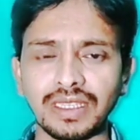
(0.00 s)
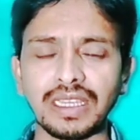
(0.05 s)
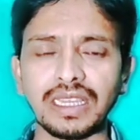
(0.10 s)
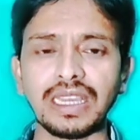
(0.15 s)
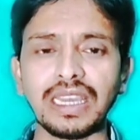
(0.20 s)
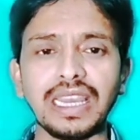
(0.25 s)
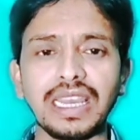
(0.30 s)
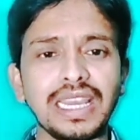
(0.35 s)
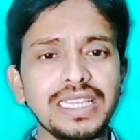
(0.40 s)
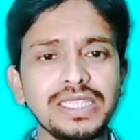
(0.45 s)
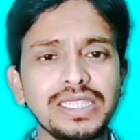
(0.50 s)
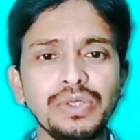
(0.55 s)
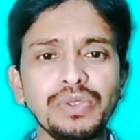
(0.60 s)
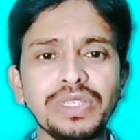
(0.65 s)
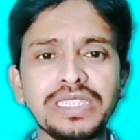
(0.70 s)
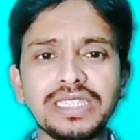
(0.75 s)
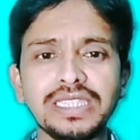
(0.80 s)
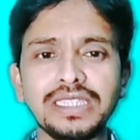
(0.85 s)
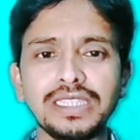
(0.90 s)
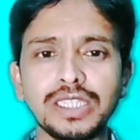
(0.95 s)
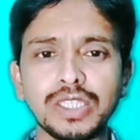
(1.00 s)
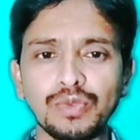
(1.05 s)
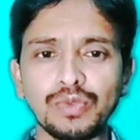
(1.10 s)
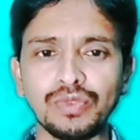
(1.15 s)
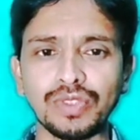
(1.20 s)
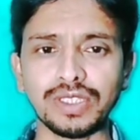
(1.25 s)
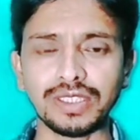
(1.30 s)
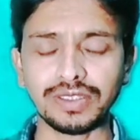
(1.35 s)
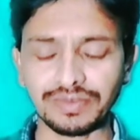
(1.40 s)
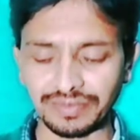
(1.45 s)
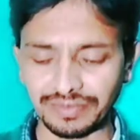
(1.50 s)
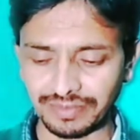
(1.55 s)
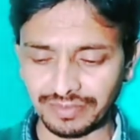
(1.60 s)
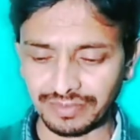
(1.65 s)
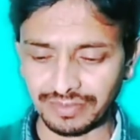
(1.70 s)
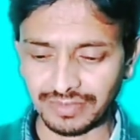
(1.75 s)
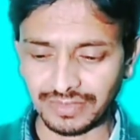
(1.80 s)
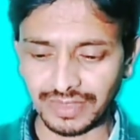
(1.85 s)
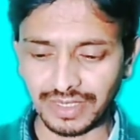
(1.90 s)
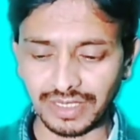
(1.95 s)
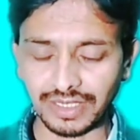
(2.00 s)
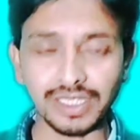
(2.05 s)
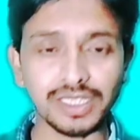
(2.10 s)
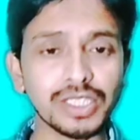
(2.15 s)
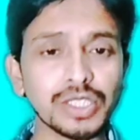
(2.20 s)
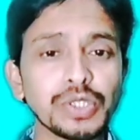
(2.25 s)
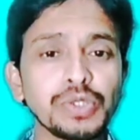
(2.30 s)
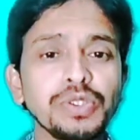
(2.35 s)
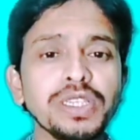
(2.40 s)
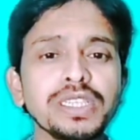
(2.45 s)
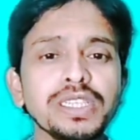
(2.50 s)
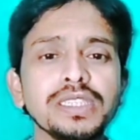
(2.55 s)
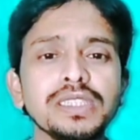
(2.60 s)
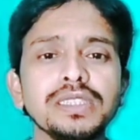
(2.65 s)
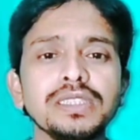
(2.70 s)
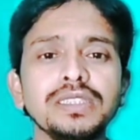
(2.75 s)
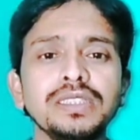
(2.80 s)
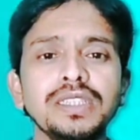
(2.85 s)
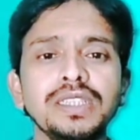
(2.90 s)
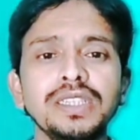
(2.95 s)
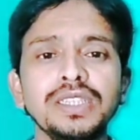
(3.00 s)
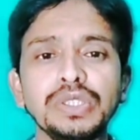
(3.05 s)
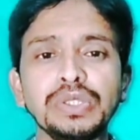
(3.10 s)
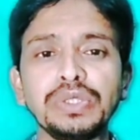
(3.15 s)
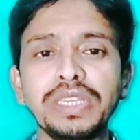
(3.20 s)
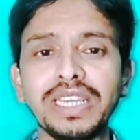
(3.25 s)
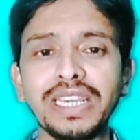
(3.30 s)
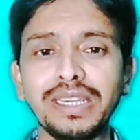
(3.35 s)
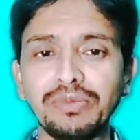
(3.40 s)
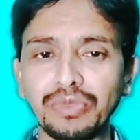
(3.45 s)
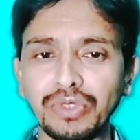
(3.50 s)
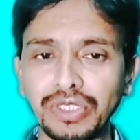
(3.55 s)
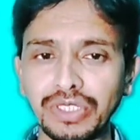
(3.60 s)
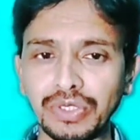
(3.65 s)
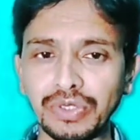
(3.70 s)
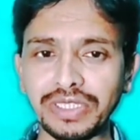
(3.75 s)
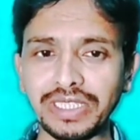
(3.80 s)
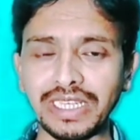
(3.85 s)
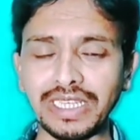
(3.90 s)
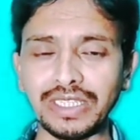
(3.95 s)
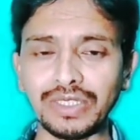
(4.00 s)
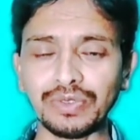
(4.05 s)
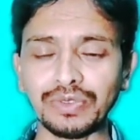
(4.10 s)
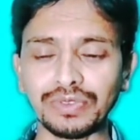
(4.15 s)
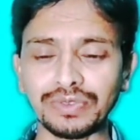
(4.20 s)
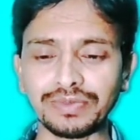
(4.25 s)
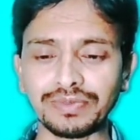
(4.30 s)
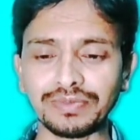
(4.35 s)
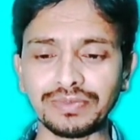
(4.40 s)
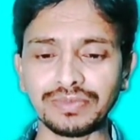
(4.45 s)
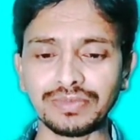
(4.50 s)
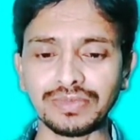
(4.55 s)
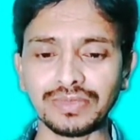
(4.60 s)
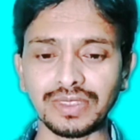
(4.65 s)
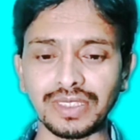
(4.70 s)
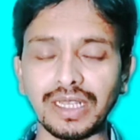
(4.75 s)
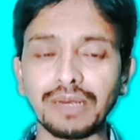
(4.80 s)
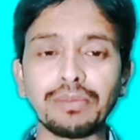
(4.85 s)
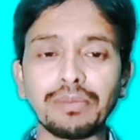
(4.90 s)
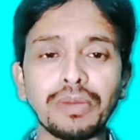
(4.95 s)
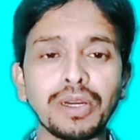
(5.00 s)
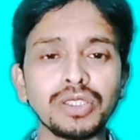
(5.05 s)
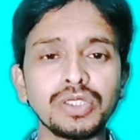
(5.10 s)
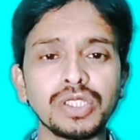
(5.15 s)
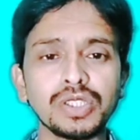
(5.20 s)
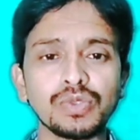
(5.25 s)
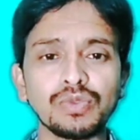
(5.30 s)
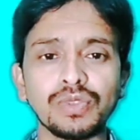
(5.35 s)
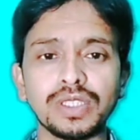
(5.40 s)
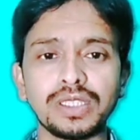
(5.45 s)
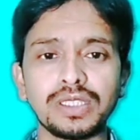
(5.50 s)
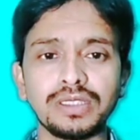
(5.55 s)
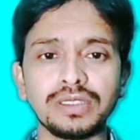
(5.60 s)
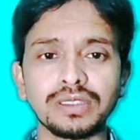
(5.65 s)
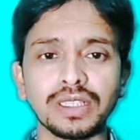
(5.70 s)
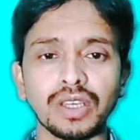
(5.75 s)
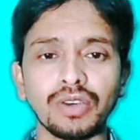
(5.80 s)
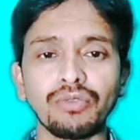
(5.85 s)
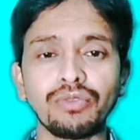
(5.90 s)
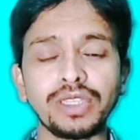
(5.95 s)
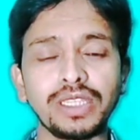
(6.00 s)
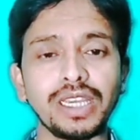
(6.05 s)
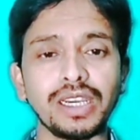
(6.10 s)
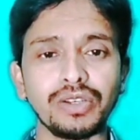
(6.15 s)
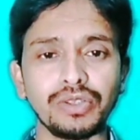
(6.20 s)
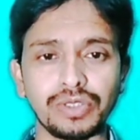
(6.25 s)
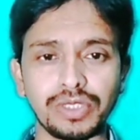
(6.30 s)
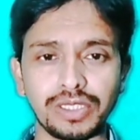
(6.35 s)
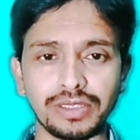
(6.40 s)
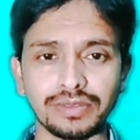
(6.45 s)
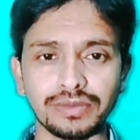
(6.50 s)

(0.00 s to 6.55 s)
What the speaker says: As you can see this word, dear students, today I am going to tell you about this word without.